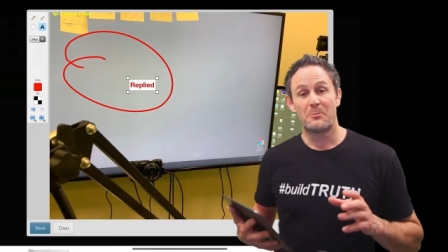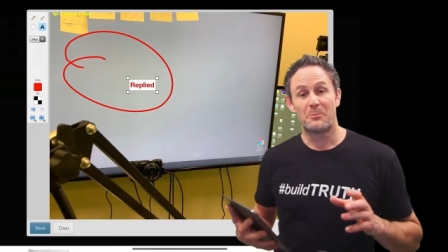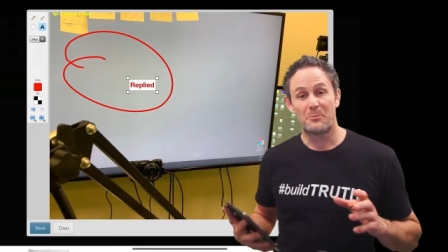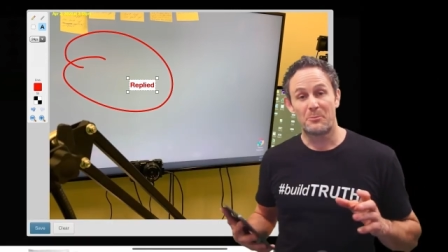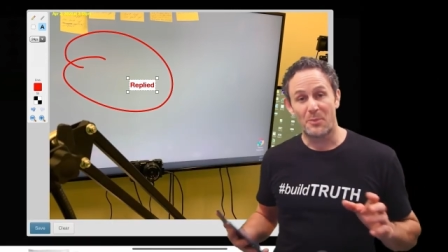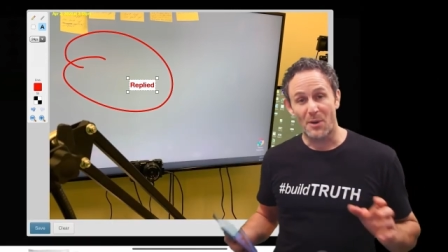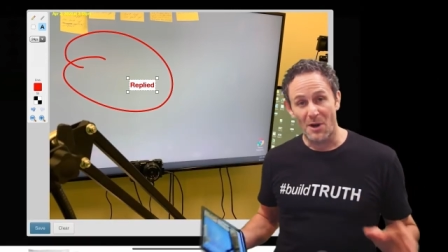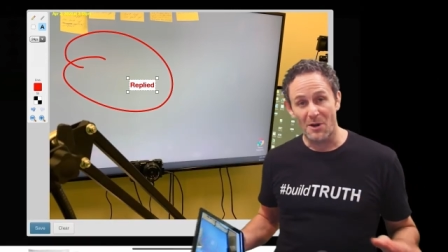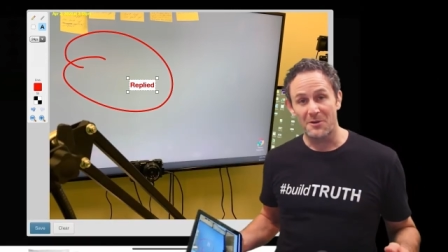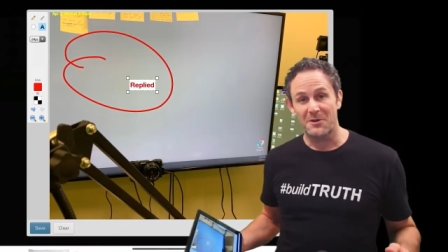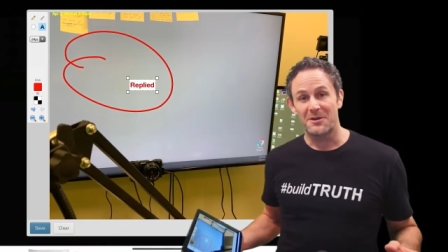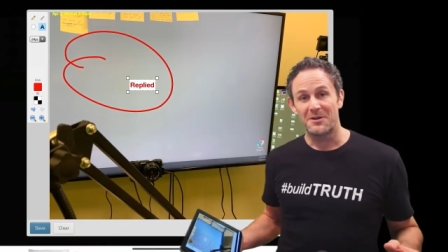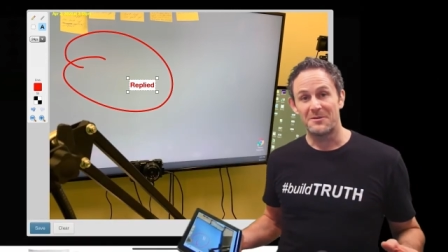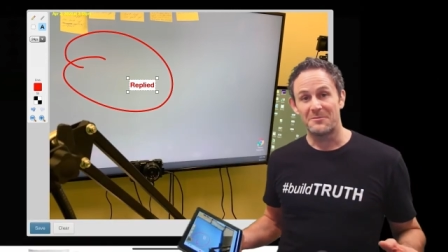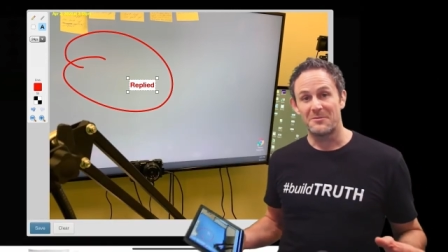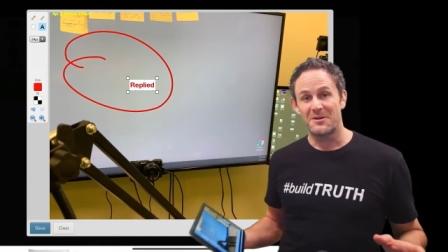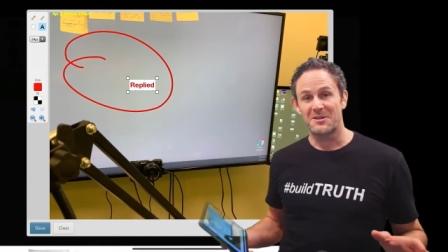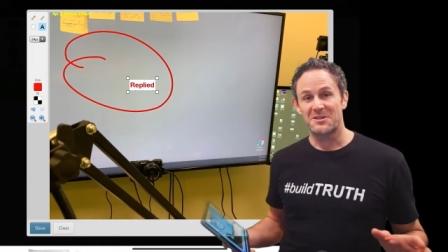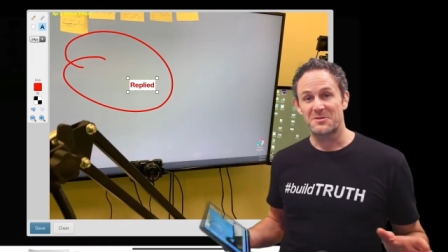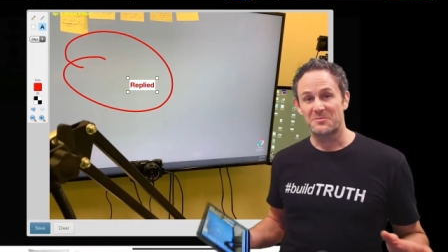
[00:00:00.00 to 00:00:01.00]
pardon
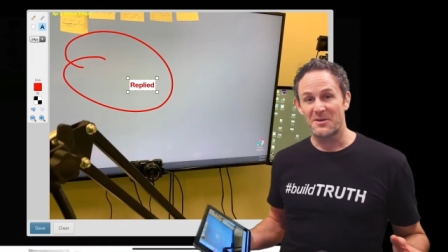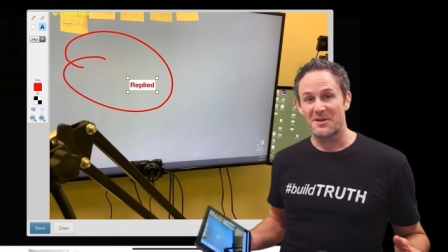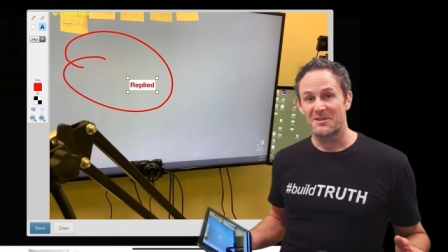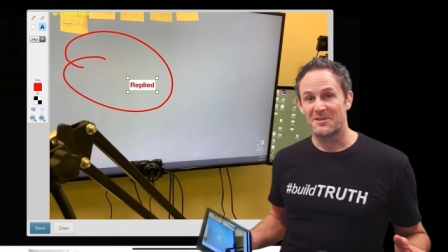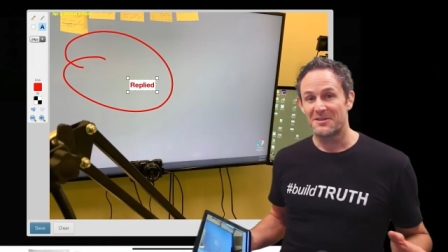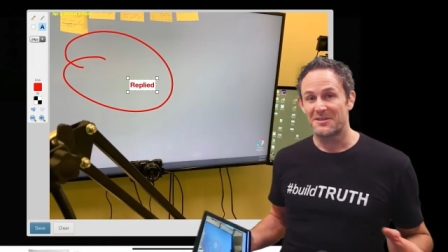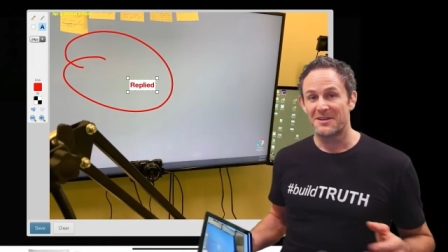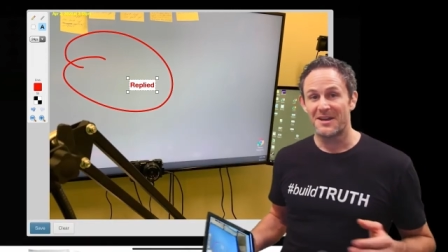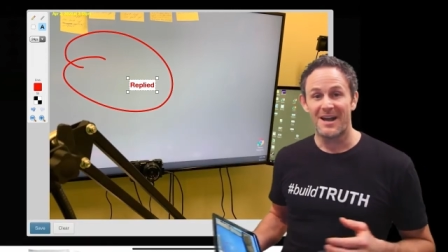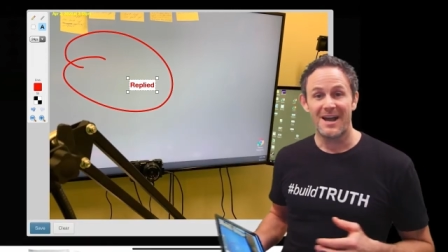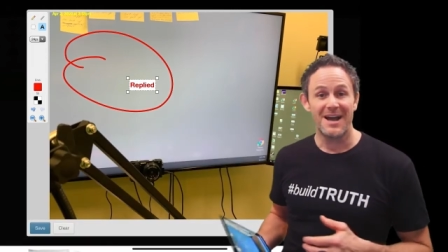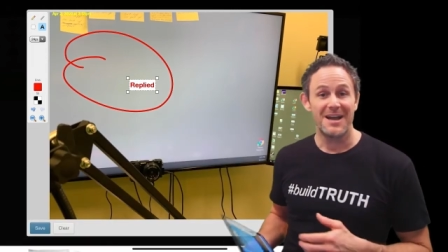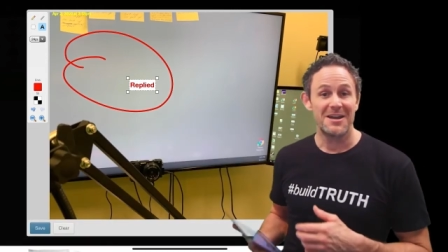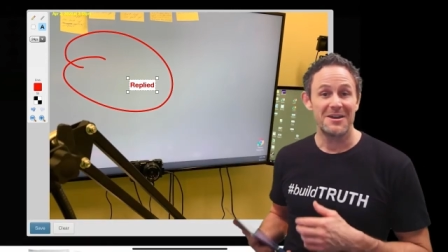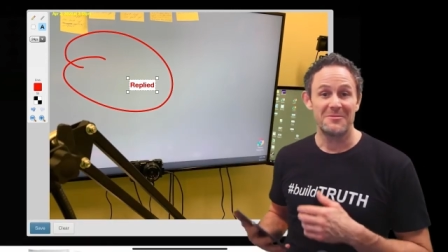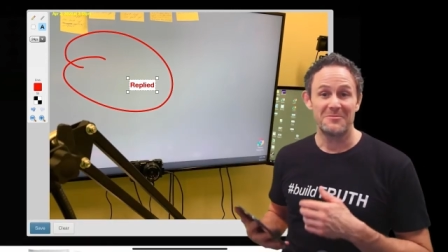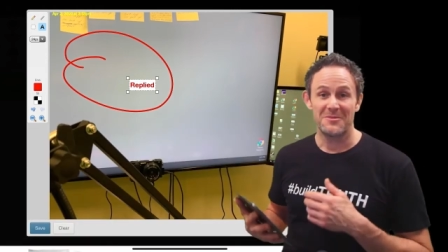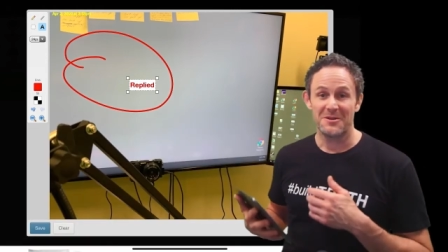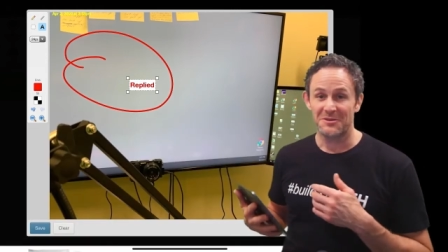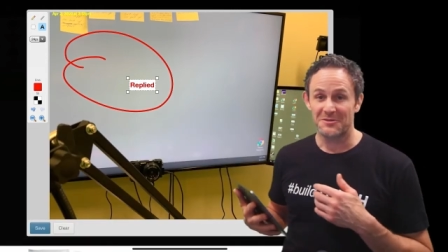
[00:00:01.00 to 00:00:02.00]
my spelling. I
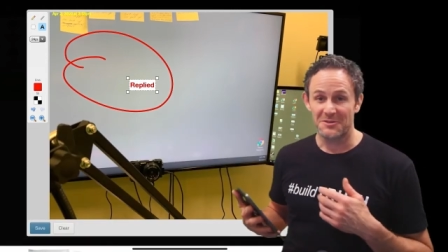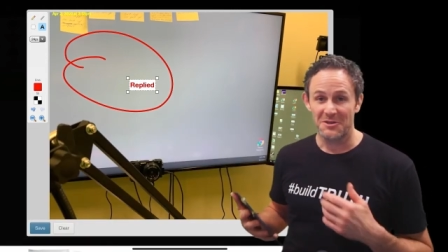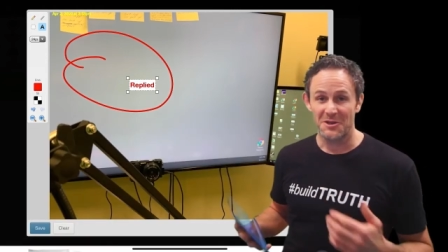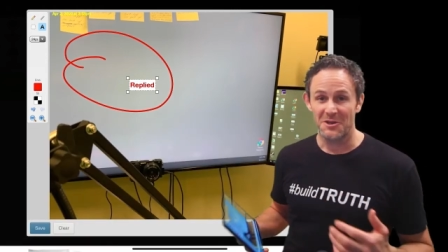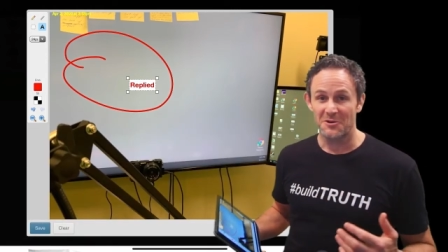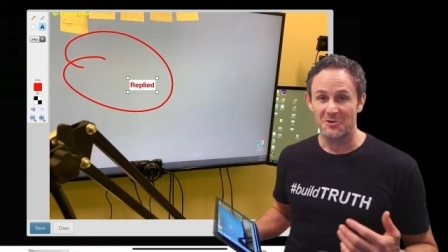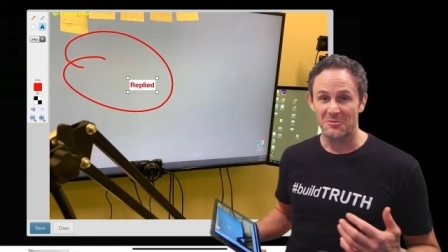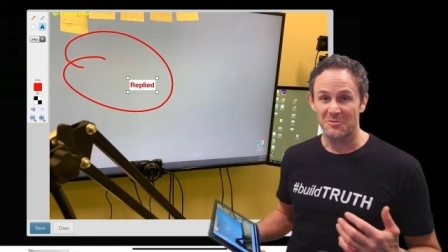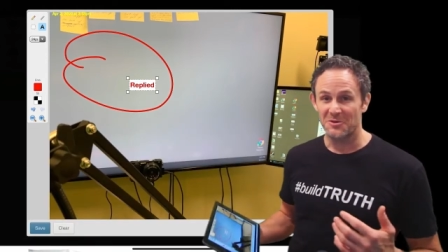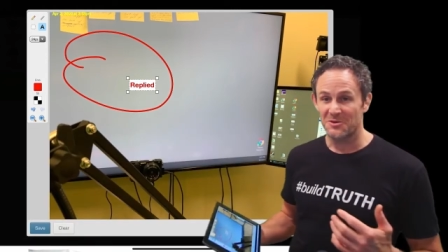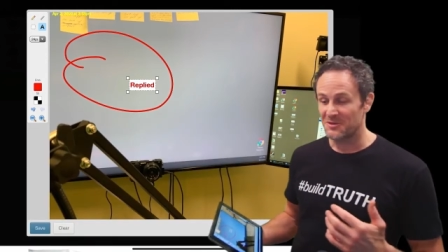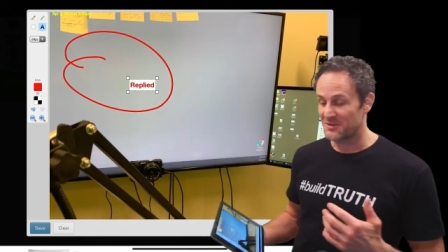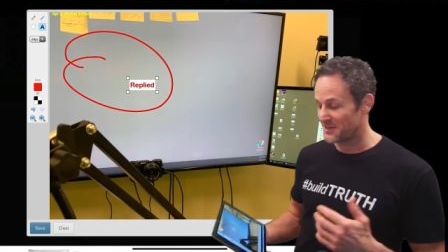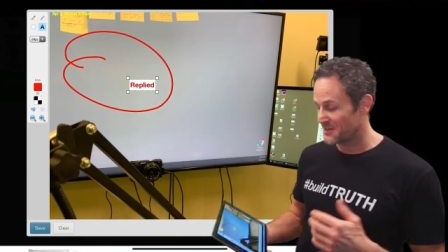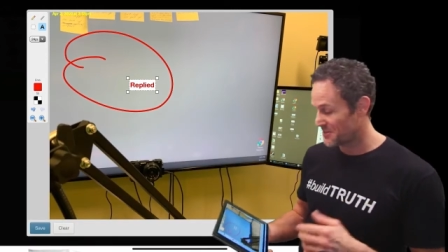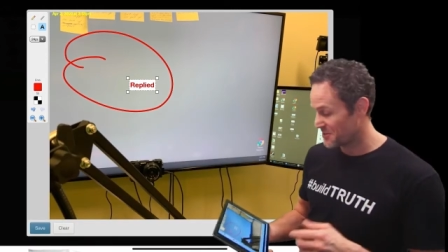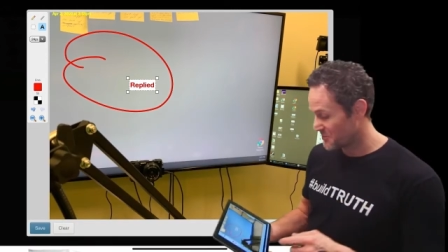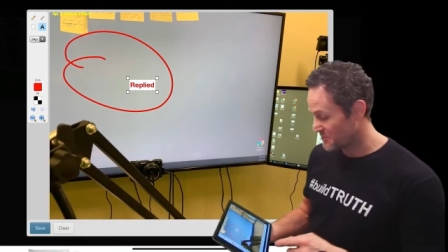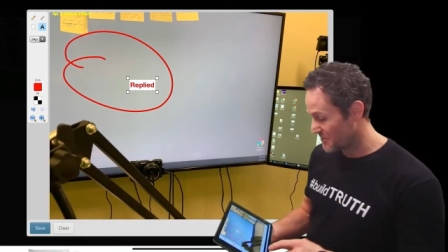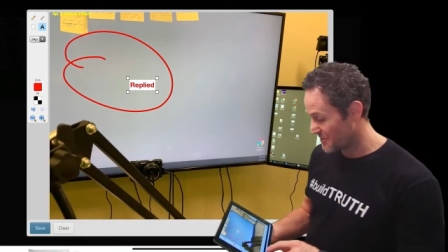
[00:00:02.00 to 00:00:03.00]
am terrible at
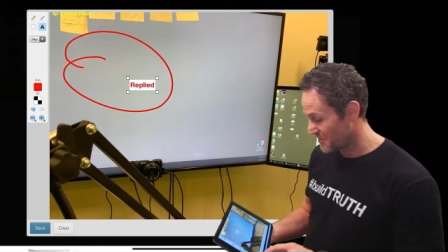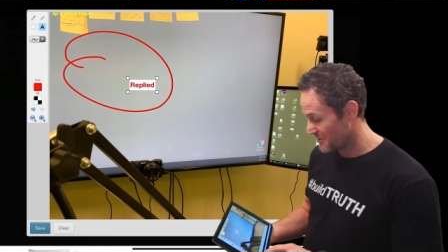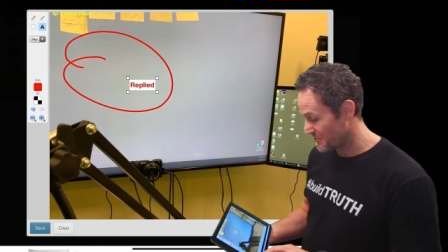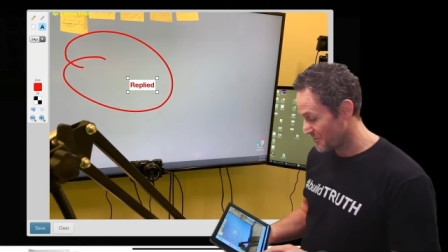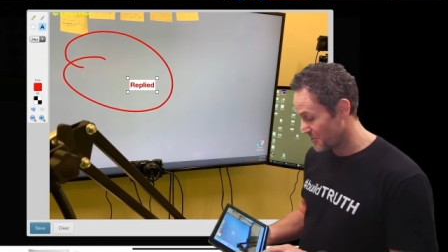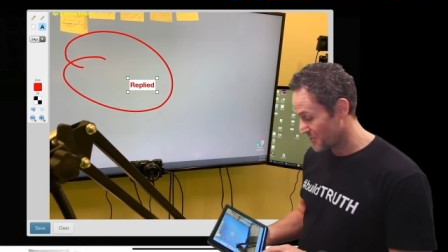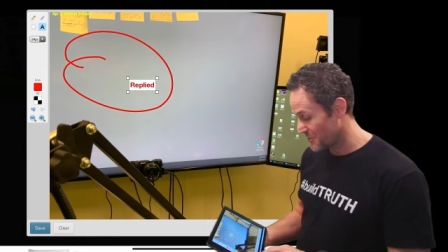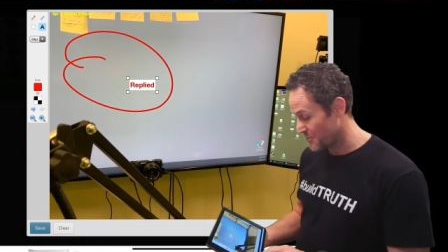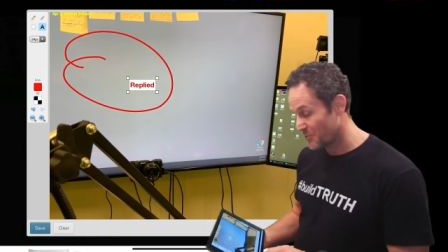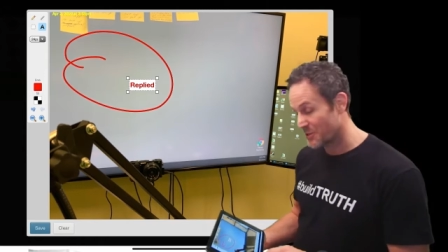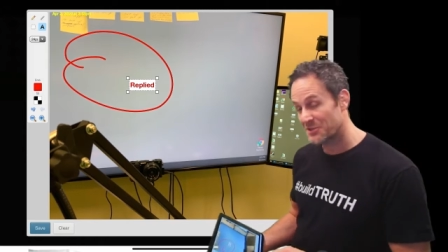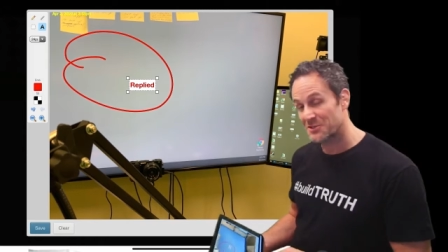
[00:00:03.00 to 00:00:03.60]
spelling, but you know what?